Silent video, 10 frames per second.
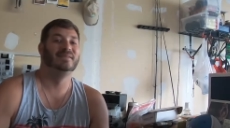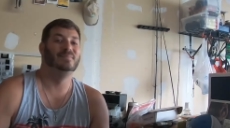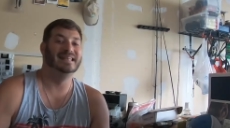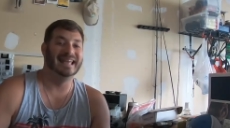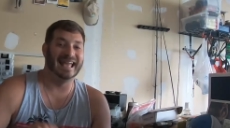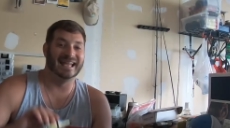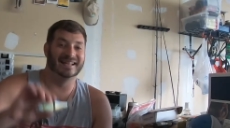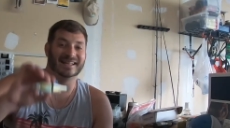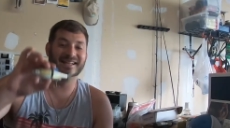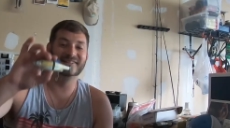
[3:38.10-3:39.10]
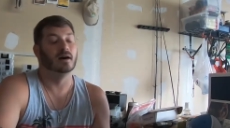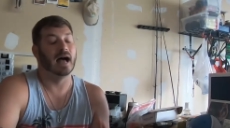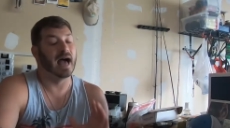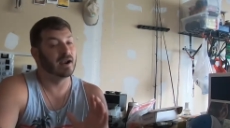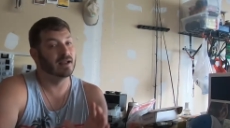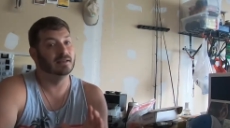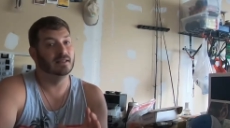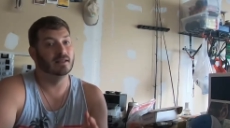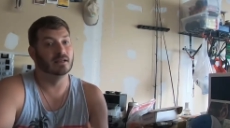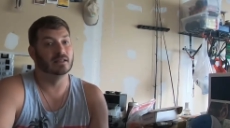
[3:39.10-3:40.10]
began. I had an
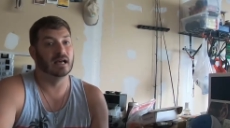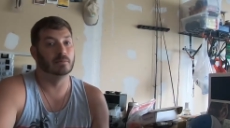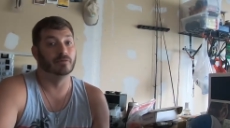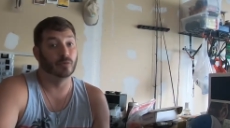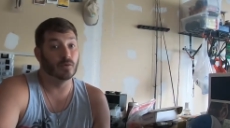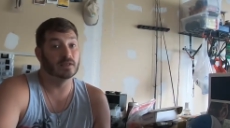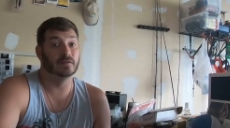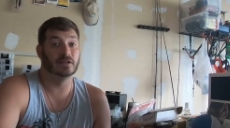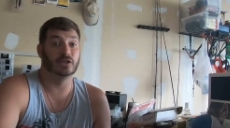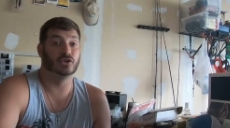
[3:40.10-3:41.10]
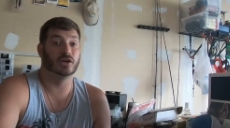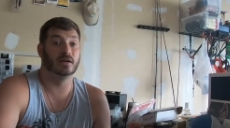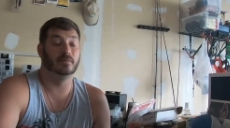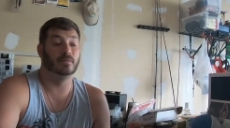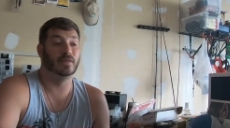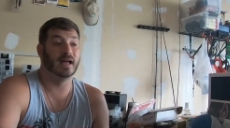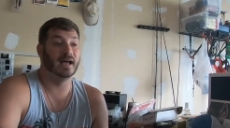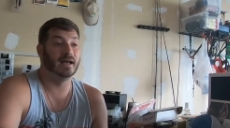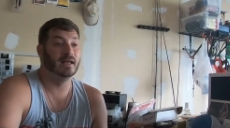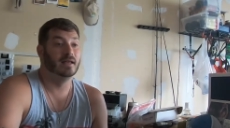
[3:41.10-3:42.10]
idea that before this fishing trip
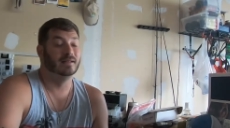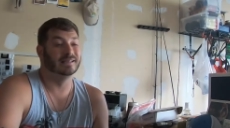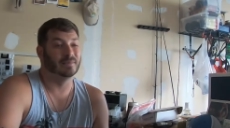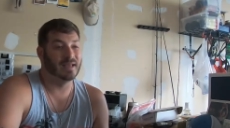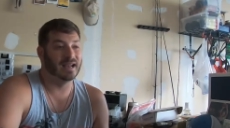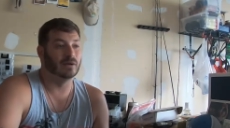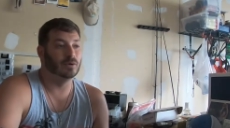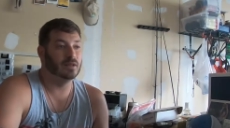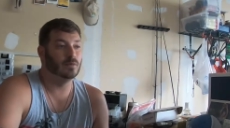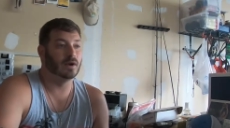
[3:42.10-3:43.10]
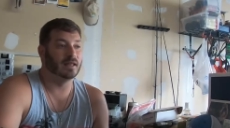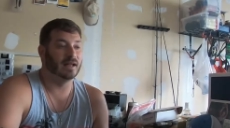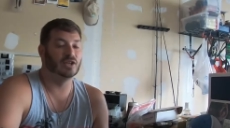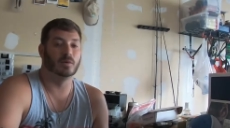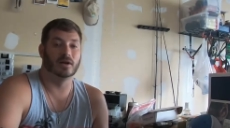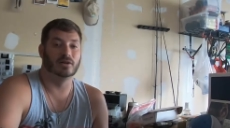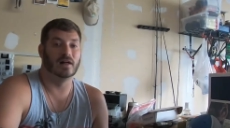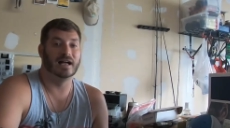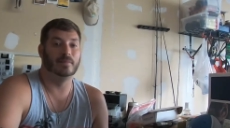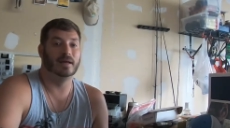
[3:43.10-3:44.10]
that it's like, man, I really want to catch them on a
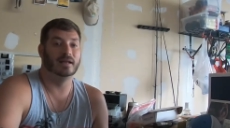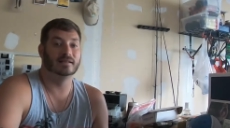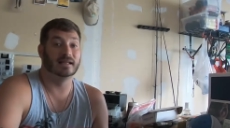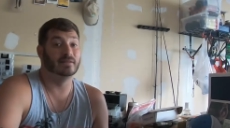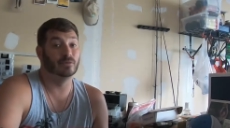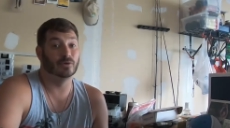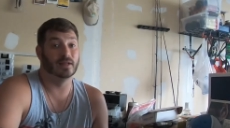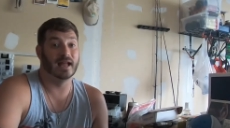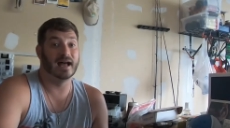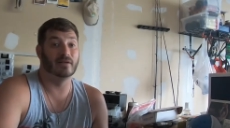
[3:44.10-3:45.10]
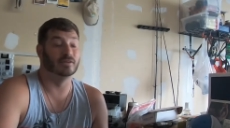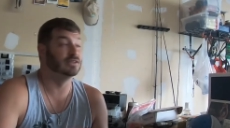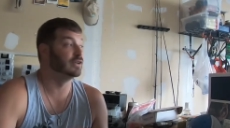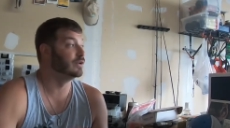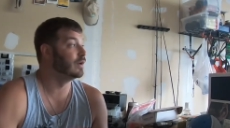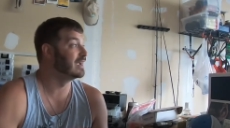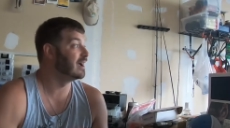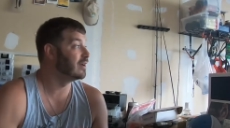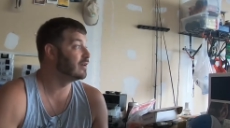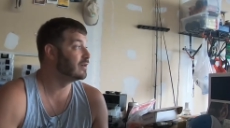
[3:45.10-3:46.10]
glide bait because I never really have. And so I
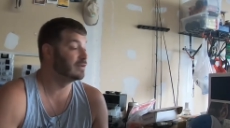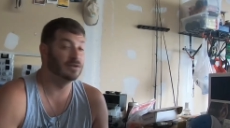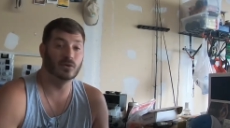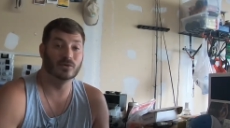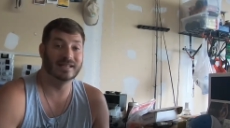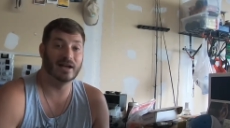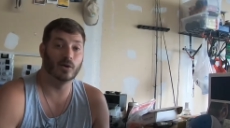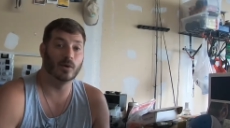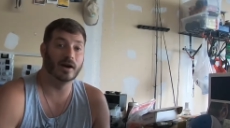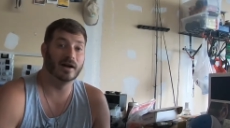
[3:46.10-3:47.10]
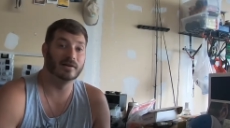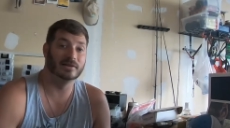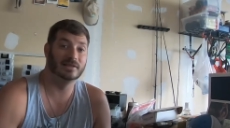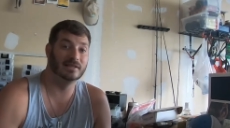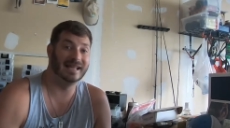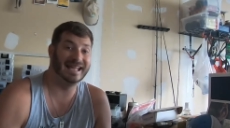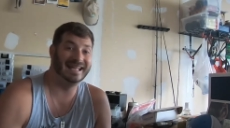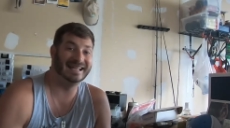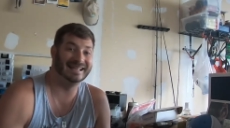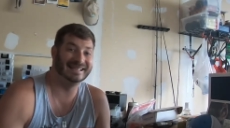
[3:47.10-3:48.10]
got on good old Tackle Warehouse
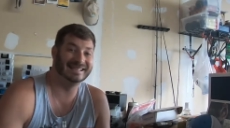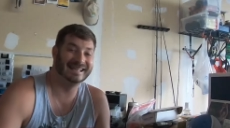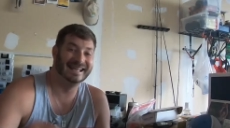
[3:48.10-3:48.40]
and